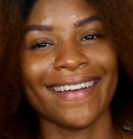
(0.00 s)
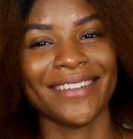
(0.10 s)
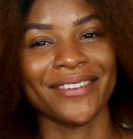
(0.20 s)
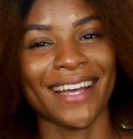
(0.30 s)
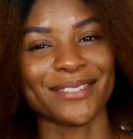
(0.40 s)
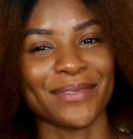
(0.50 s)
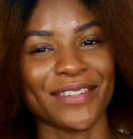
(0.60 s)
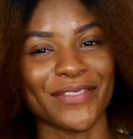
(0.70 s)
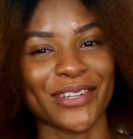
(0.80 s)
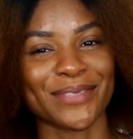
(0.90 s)
you guys will be
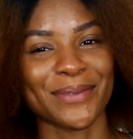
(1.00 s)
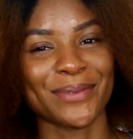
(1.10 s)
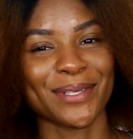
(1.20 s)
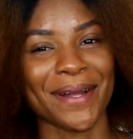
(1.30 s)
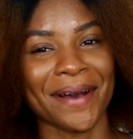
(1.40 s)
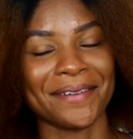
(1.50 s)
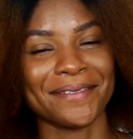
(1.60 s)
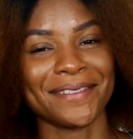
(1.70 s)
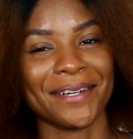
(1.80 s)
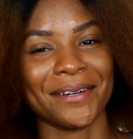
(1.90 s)
the first people to know.
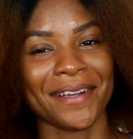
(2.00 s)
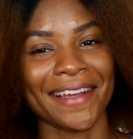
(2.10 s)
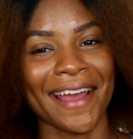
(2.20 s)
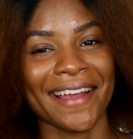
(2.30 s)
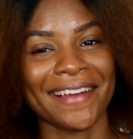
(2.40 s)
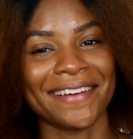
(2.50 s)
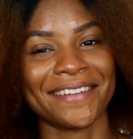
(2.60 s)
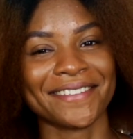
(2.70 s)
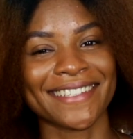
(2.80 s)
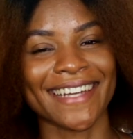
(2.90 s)
Okay,
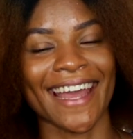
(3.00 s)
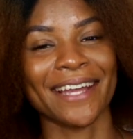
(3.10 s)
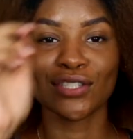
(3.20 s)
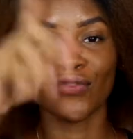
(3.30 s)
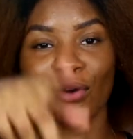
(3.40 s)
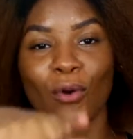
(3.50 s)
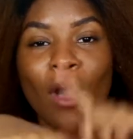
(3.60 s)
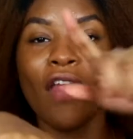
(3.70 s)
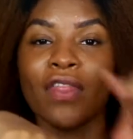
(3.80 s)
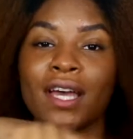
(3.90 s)
okay. Just roll
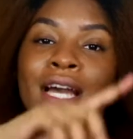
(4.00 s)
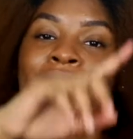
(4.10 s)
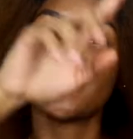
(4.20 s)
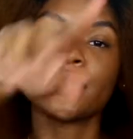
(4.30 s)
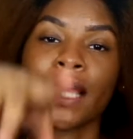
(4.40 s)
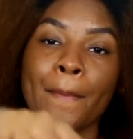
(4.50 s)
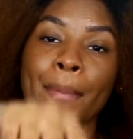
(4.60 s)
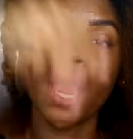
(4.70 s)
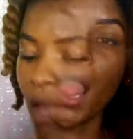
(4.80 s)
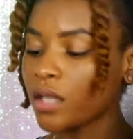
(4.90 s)
the tape.
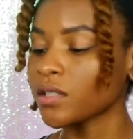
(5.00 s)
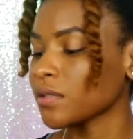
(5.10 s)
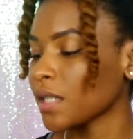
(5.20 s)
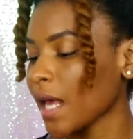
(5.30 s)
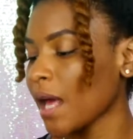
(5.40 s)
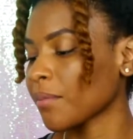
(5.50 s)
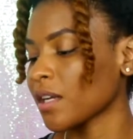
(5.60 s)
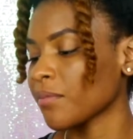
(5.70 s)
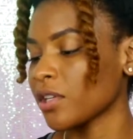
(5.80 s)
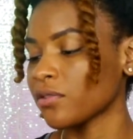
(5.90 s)
So today I'm
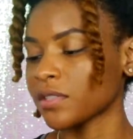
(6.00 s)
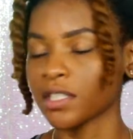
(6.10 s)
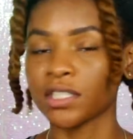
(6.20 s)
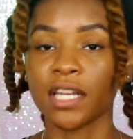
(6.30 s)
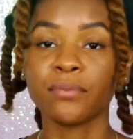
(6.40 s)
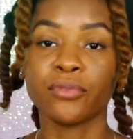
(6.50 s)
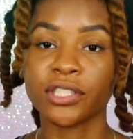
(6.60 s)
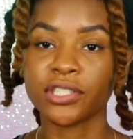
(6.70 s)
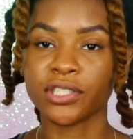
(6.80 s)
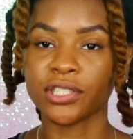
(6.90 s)
gonna be using Shea
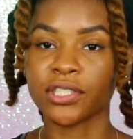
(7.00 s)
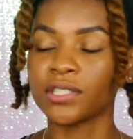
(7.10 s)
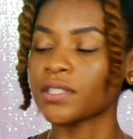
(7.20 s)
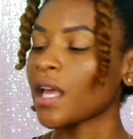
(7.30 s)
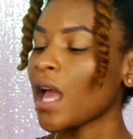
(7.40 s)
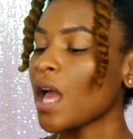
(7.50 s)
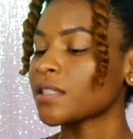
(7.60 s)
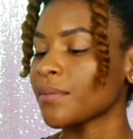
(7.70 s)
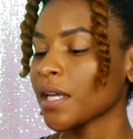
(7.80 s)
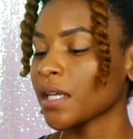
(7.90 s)
Moisture's
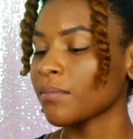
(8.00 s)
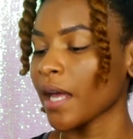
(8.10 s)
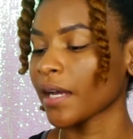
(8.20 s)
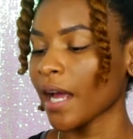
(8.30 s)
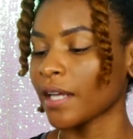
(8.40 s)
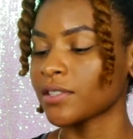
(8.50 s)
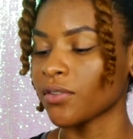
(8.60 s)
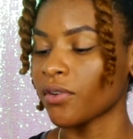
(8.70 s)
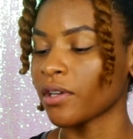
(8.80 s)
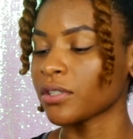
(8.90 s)
Jamaican Black Castor
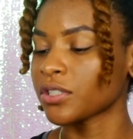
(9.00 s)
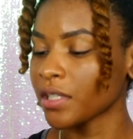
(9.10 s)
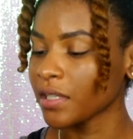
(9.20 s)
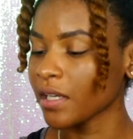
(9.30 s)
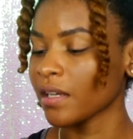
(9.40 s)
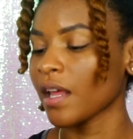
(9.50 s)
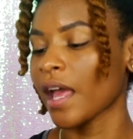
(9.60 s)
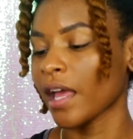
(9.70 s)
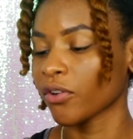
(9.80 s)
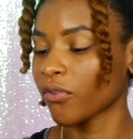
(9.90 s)
Oil Strengthen
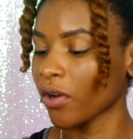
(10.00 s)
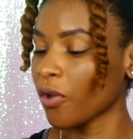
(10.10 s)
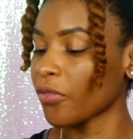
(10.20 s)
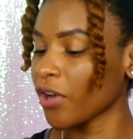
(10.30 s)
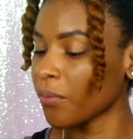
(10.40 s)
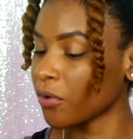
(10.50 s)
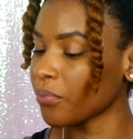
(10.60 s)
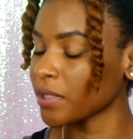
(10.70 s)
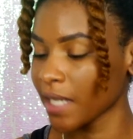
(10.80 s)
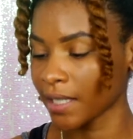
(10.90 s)
and Grow Thermal
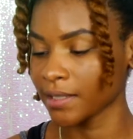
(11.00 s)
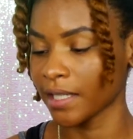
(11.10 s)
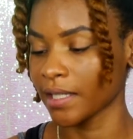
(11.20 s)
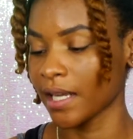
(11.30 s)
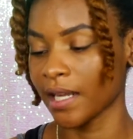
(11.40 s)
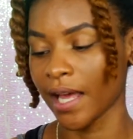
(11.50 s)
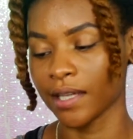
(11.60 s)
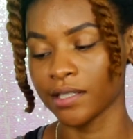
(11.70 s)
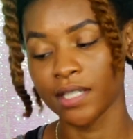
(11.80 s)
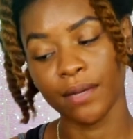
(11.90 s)
Protectant. And it
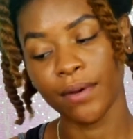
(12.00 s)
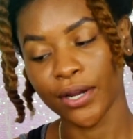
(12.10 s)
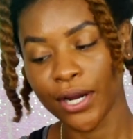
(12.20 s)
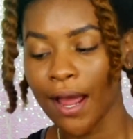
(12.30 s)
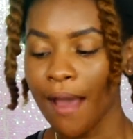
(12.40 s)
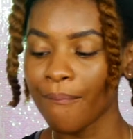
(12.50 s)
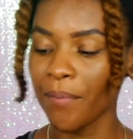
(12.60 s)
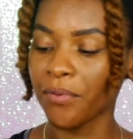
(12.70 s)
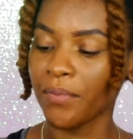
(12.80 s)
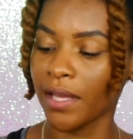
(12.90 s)
has shea butter,
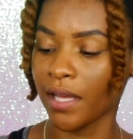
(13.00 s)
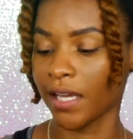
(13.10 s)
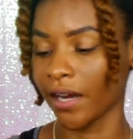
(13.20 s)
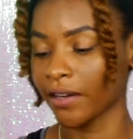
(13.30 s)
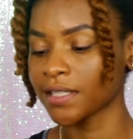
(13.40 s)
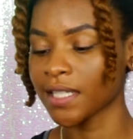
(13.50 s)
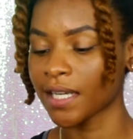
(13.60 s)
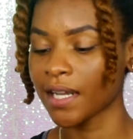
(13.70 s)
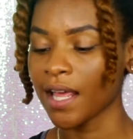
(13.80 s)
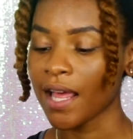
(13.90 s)
peppermint, and
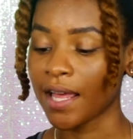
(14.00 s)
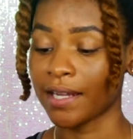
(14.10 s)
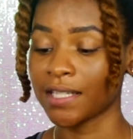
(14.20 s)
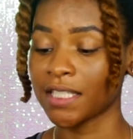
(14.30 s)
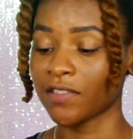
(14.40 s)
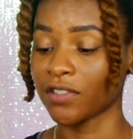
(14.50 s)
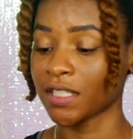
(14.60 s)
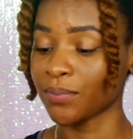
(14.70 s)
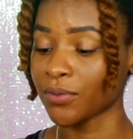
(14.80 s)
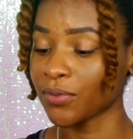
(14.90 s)
keratin, and it's for
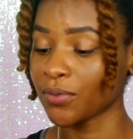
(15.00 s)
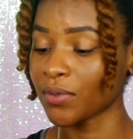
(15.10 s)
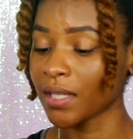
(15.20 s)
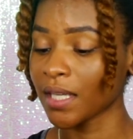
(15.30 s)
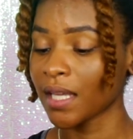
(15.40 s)
smooth.